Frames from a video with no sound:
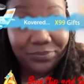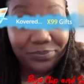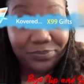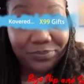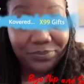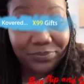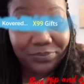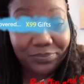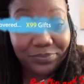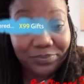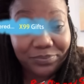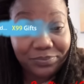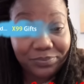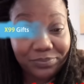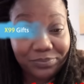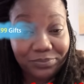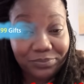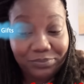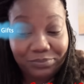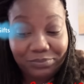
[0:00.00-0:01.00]

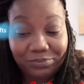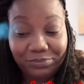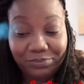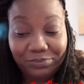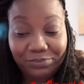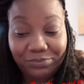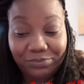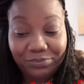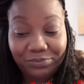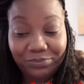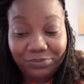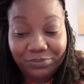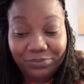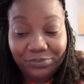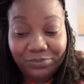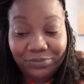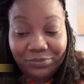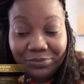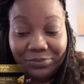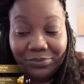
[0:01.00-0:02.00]

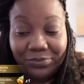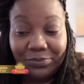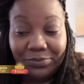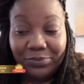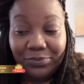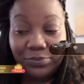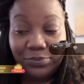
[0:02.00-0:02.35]
Nobody speaks.